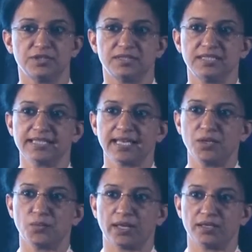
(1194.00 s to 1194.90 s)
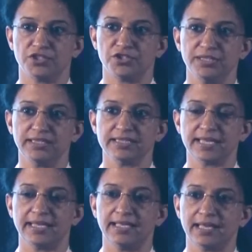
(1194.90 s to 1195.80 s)
the second one? Do you think the
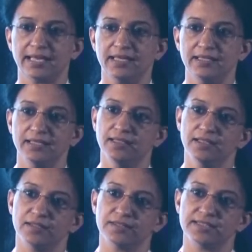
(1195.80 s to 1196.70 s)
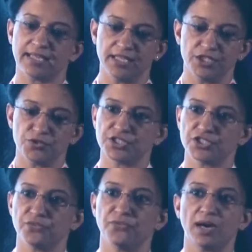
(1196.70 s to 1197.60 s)
second line, the second
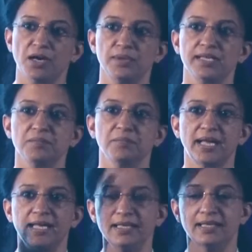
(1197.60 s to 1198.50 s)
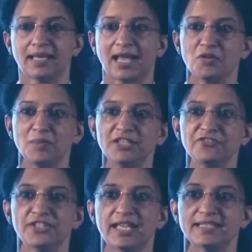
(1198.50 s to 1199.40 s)
usage of var will compile? How many
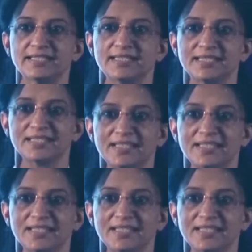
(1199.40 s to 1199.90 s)
for yes?